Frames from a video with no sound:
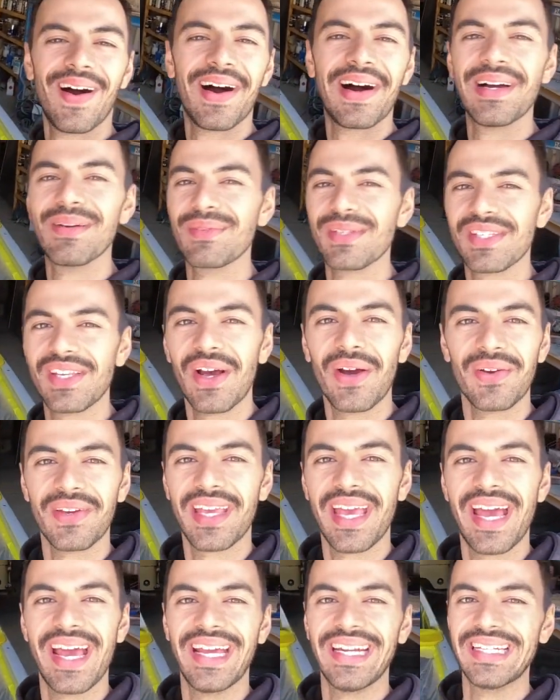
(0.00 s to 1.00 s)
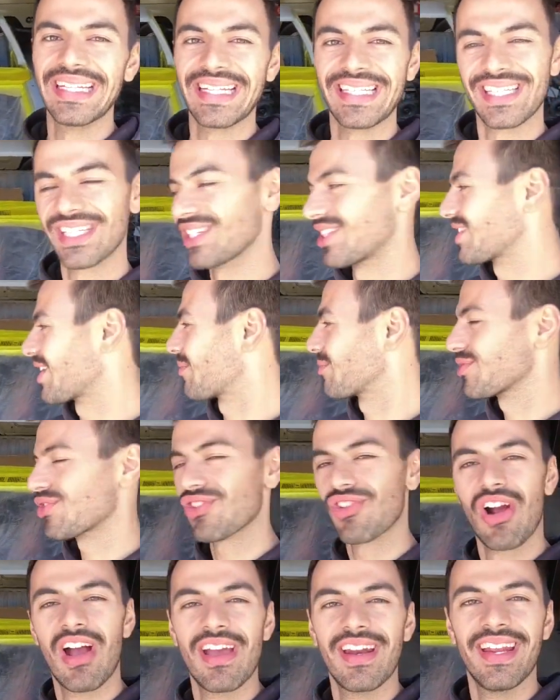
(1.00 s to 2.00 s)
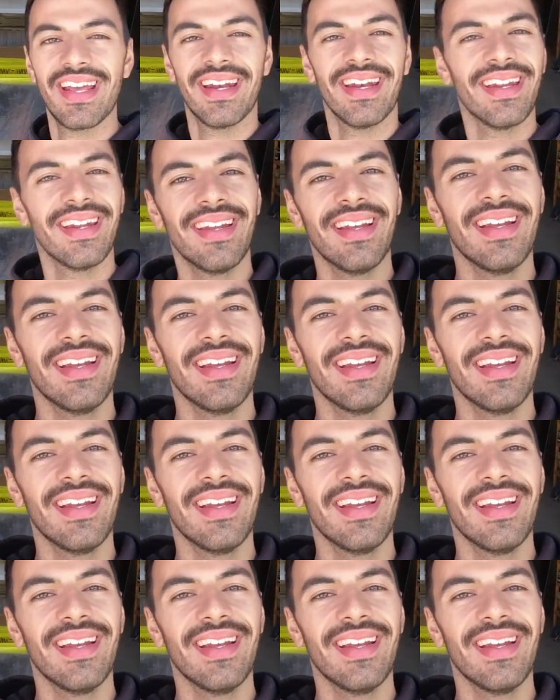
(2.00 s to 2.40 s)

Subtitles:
I'm so keen. Let's just jump straight in.